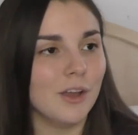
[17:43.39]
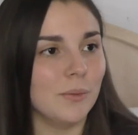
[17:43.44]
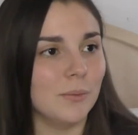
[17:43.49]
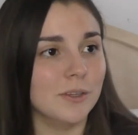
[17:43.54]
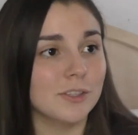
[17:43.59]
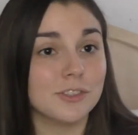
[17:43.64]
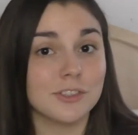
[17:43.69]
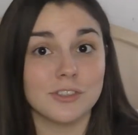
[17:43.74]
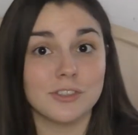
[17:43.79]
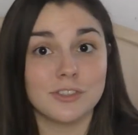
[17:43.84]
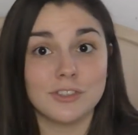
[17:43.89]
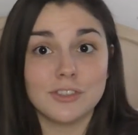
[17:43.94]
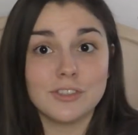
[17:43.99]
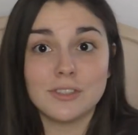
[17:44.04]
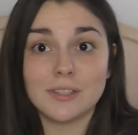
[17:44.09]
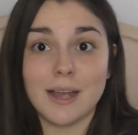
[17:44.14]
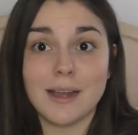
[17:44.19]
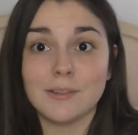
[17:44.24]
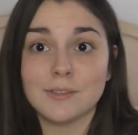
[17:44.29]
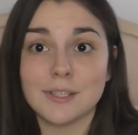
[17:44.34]
which
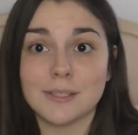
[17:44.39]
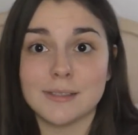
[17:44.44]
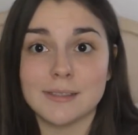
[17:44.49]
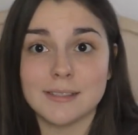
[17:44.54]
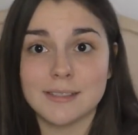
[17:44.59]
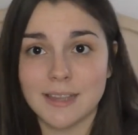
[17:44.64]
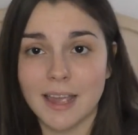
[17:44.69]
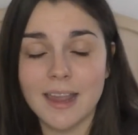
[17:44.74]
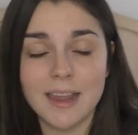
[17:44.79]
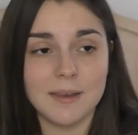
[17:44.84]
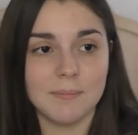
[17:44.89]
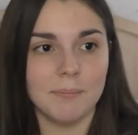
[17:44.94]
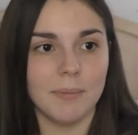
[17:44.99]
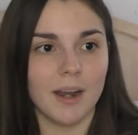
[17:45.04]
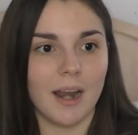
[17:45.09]
just sounds insane,